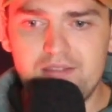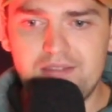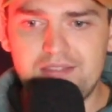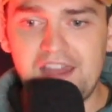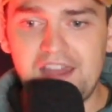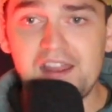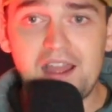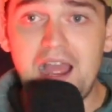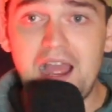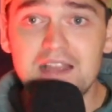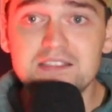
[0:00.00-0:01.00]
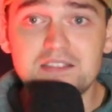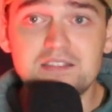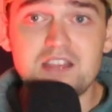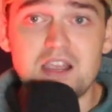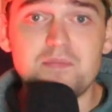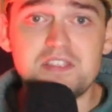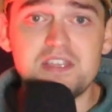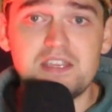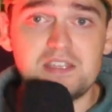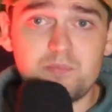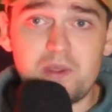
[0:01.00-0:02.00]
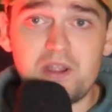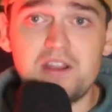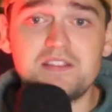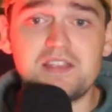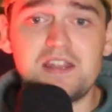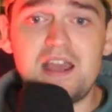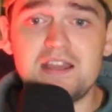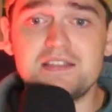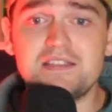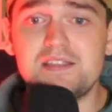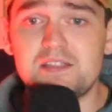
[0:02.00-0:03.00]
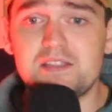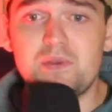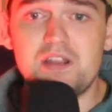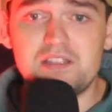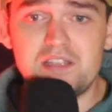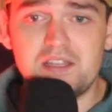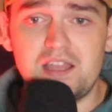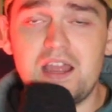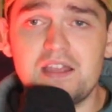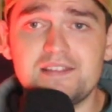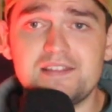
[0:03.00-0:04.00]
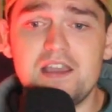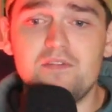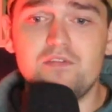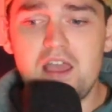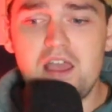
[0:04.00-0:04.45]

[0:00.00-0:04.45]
that has Champions League experience and has experience at the highest level.